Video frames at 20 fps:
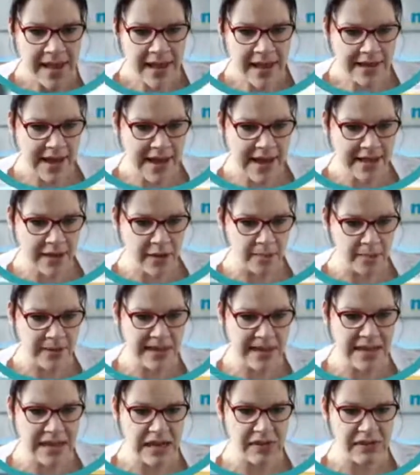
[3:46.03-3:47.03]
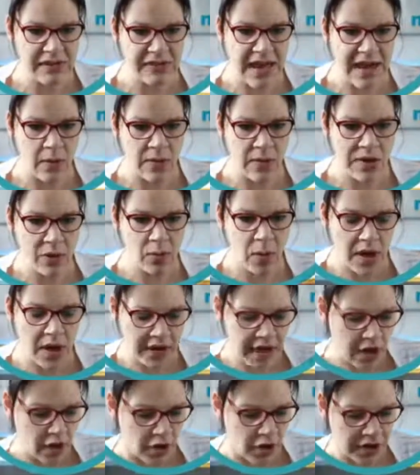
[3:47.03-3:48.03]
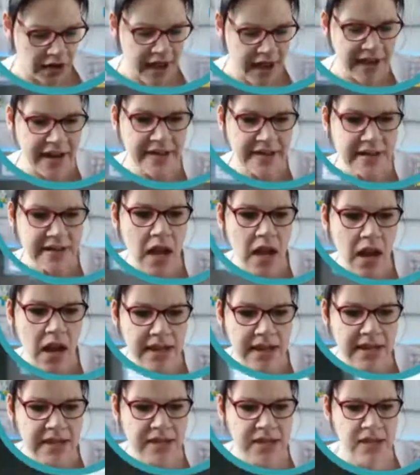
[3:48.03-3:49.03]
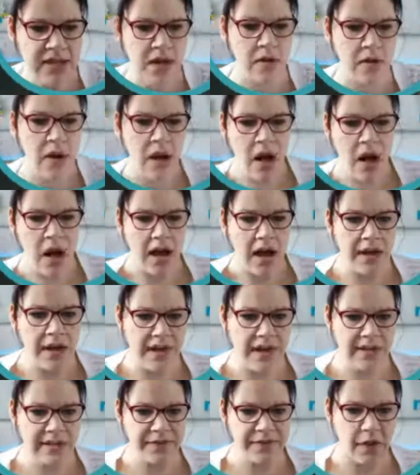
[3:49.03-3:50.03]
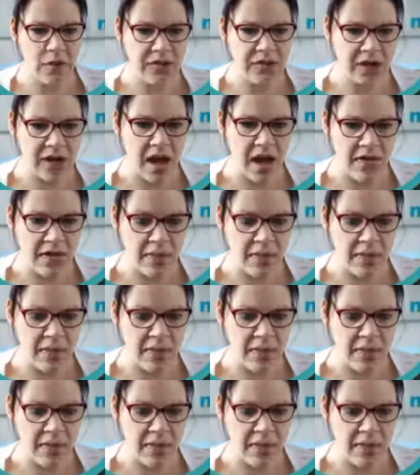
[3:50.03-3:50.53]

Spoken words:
lay completely flat when you're working on. And as I like to do, I like to fold the cover